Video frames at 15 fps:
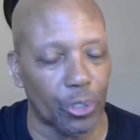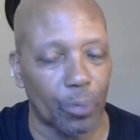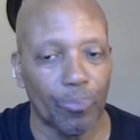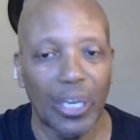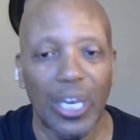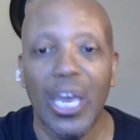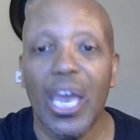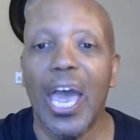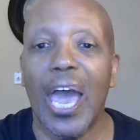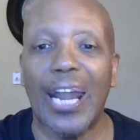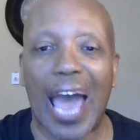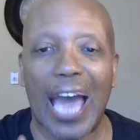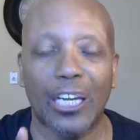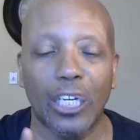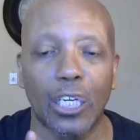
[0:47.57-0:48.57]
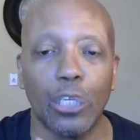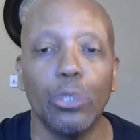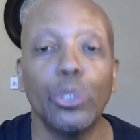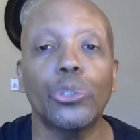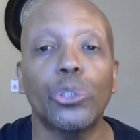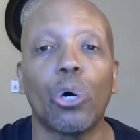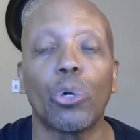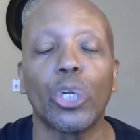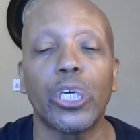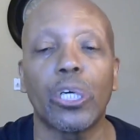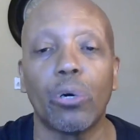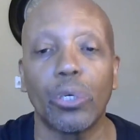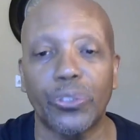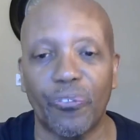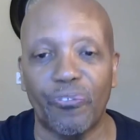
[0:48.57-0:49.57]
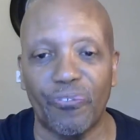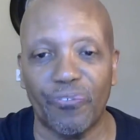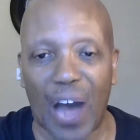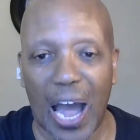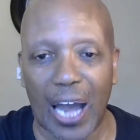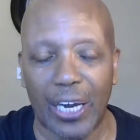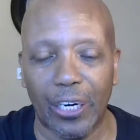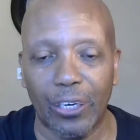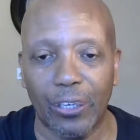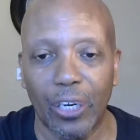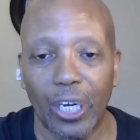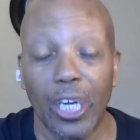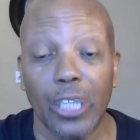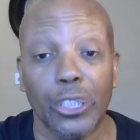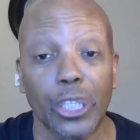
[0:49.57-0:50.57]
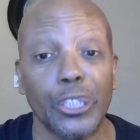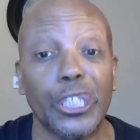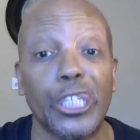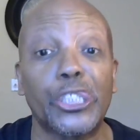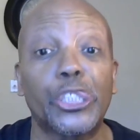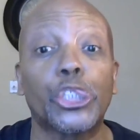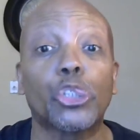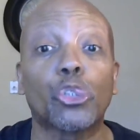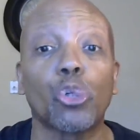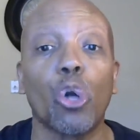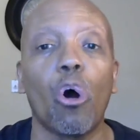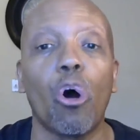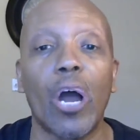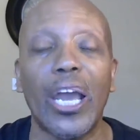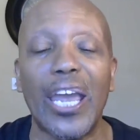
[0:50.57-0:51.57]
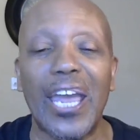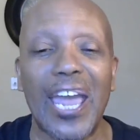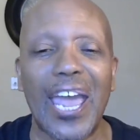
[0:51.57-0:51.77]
and I loose Holy Ghost fire to destroy